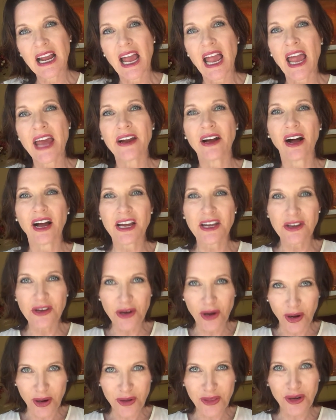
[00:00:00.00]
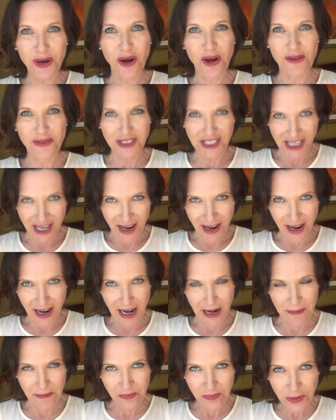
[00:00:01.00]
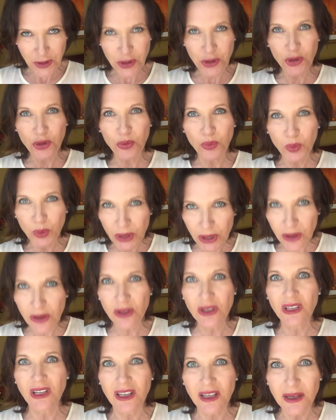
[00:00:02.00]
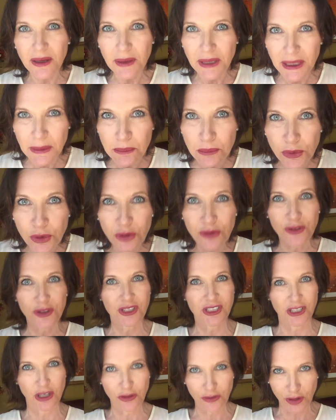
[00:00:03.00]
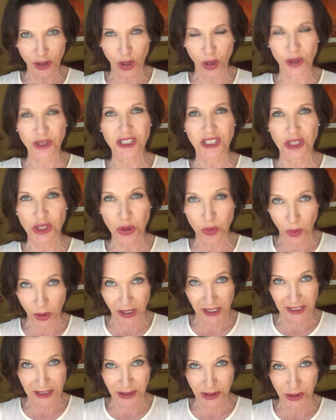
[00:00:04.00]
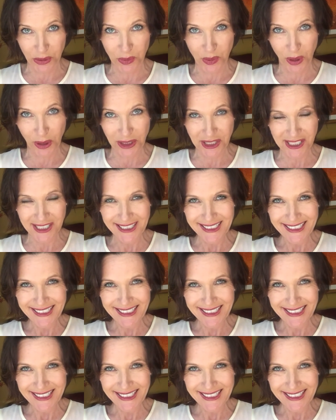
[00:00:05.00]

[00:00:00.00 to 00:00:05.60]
And I know that over time, you will move yourself closer to what it is you want.